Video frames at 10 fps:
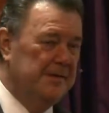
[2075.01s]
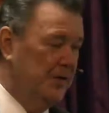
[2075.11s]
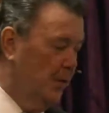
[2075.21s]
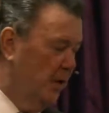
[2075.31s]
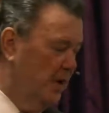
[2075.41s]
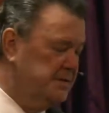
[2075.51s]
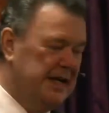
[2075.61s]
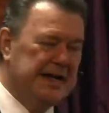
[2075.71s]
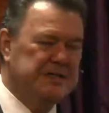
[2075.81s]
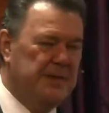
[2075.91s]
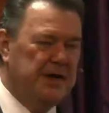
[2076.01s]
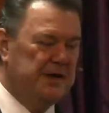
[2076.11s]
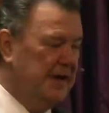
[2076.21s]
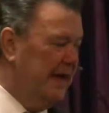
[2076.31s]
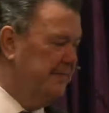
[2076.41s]
The words that I speak are
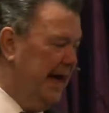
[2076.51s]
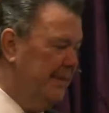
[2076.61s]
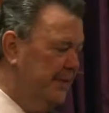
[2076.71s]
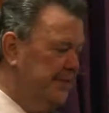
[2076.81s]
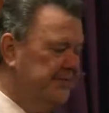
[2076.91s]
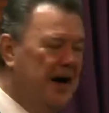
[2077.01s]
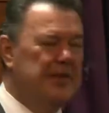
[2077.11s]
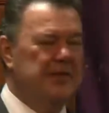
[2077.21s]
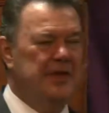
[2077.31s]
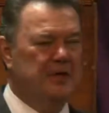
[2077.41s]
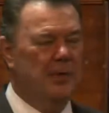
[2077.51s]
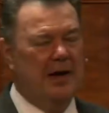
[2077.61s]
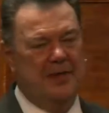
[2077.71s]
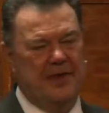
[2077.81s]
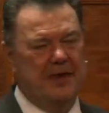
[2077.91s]
not mine, but the Father that
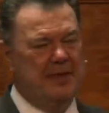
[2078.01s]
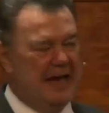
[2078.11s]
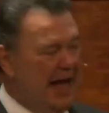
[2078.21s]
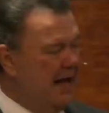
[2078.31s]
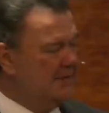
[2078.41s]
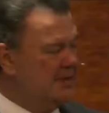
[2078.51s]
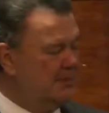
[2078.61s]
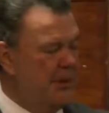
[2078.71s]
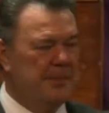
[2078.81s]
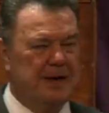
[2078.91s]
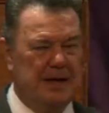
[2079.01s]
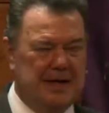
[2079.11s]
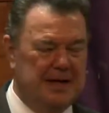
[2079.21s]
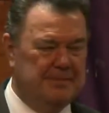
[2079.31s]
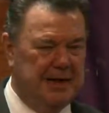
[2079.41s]
dwelleth in me, houses
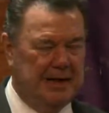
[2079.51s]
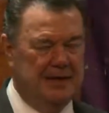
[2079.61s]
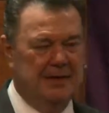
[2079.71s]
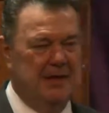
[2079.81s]
permanently in me.